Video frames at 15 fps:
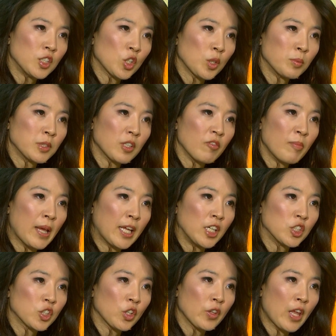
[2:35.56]
in terms of
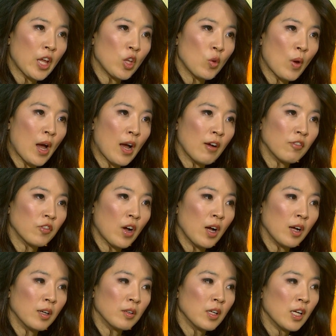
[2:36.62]
making sure that you have
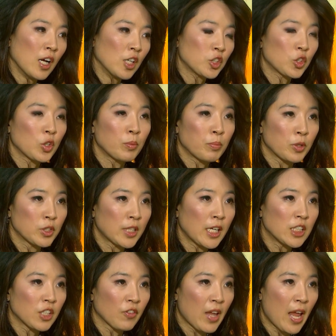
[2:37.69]
uh, a certain
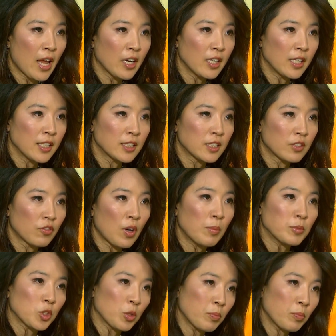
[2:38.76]
percentage of candidates from